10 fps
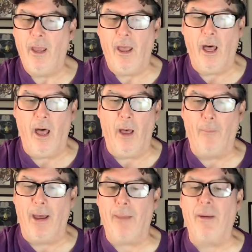
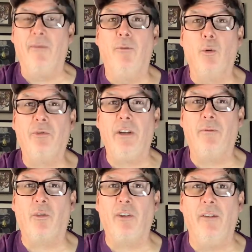Miami, 14
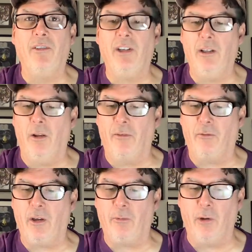for 17 on the
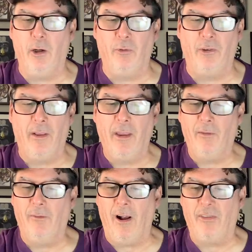free throws.
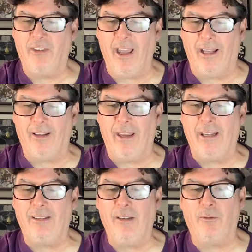Vatech,
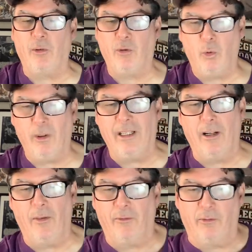18 for 20
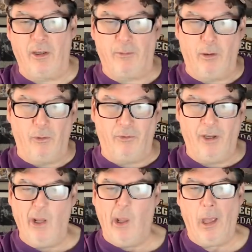on the free throws.
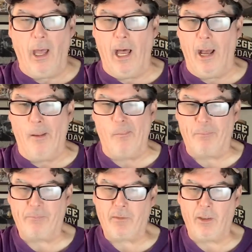
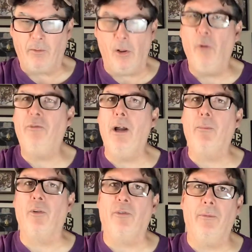Close
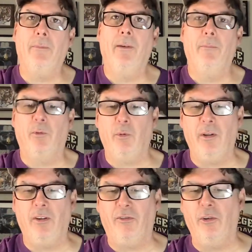numbers between
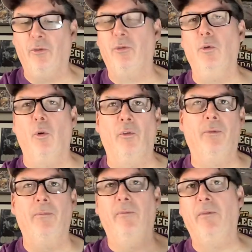these two
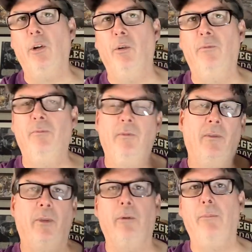schools. Field,
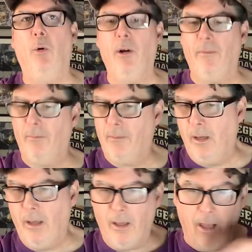three-point,
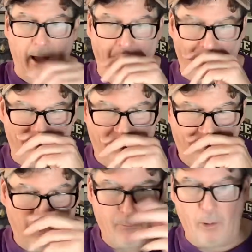
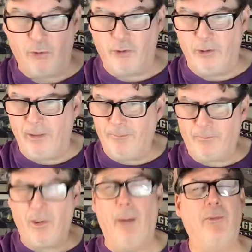free throw shooting,
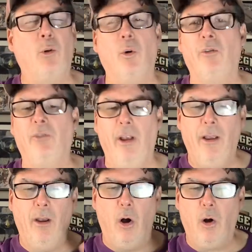top scores,
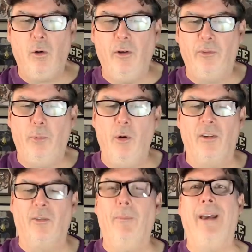all close
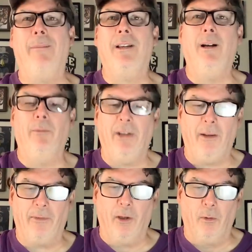points. Miami comes
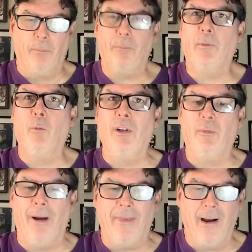out, though, wins
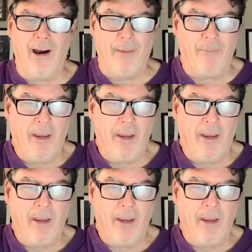by 9.